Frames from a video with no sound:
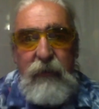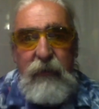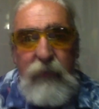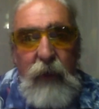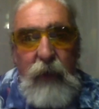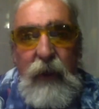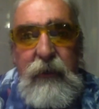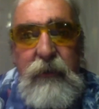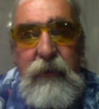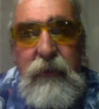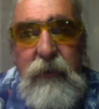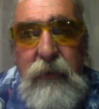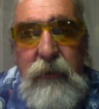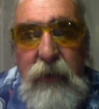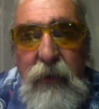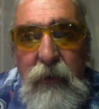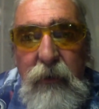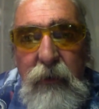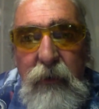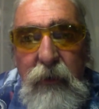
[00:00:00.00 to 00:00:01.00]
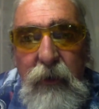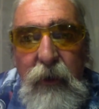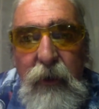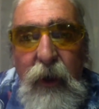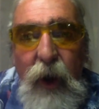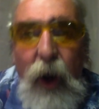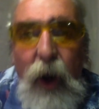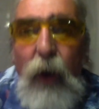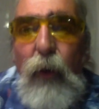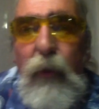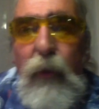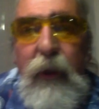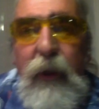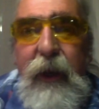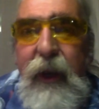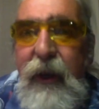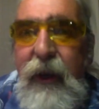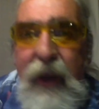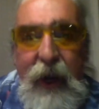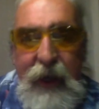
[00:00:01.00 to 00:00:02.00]
lenses are only
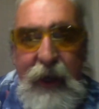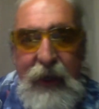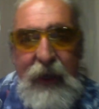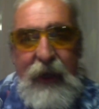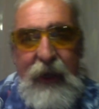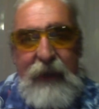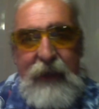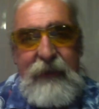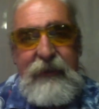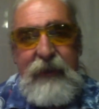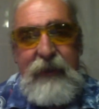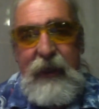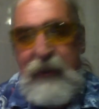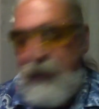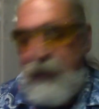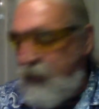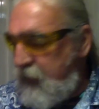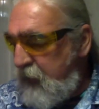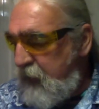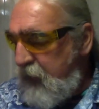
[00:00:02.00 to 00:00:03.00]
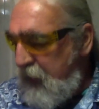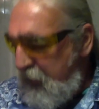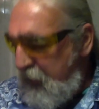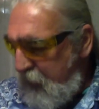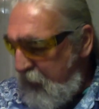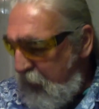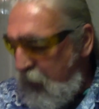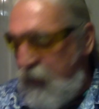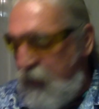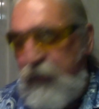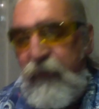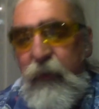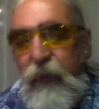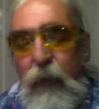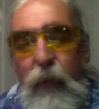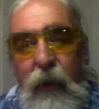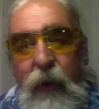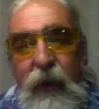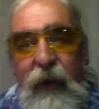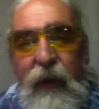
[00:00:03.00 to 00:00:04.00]
at 99 cents. Of course, if you're
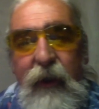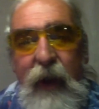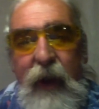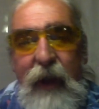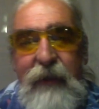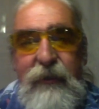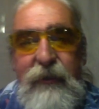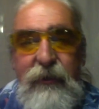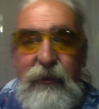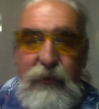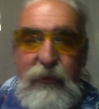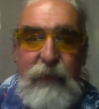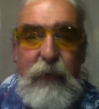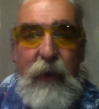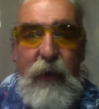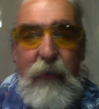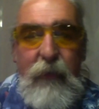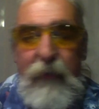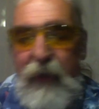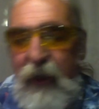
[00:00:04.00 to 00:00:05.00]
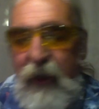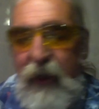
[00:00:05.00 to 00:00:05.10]
wearing glasses, you probably got